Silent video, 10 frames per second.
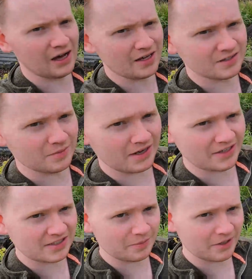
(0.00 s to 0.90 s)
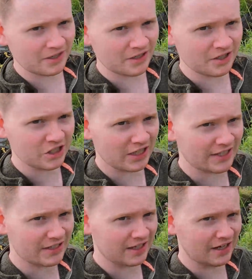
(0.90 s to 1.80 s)
is my Stipa
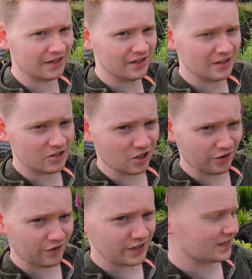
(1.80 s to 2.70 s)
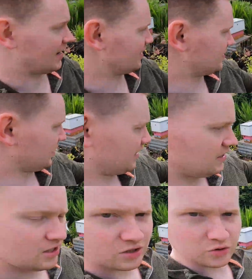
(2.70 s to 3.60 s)
Gigantica. It's looking fantastic.
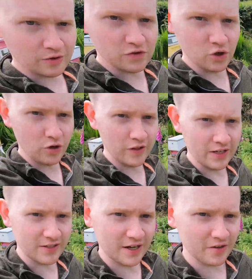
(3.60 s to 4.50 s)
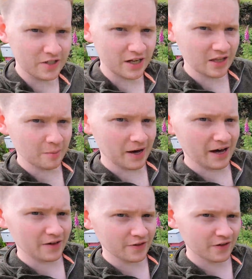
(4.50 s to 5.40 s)
So I have two of these on either side of the
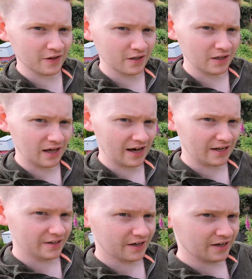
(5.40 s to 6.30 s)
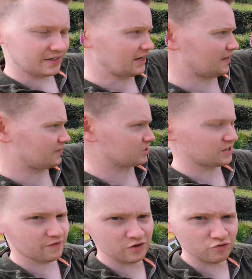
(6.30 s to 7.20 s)
path, and yeah, they just
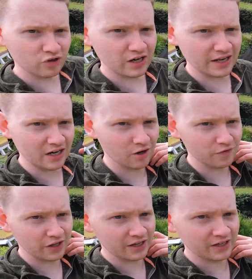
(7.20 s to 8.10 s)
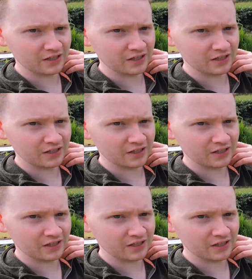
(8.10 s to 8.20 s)
have this really lovely